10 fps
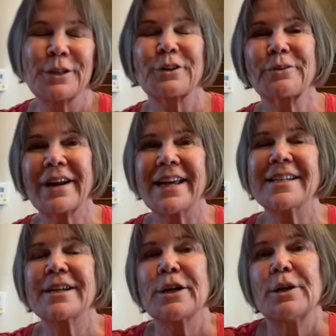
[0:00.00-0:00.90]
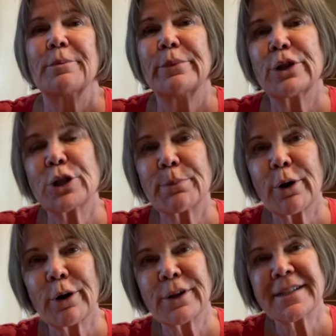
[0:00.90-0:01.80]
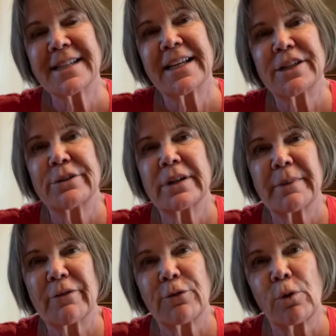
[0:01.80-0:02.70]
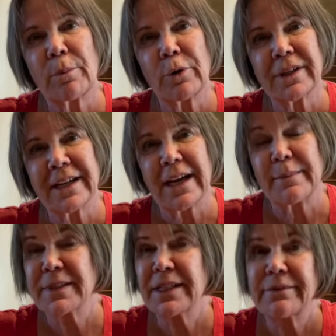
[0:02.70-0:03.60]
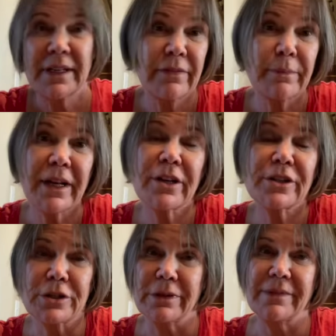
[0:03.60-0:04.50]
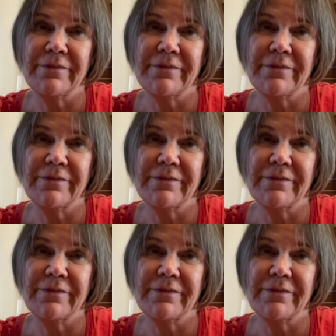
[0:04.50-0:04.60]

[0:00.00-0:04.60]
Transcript: Great. Push pause and do it about 4 more times. Even better, do it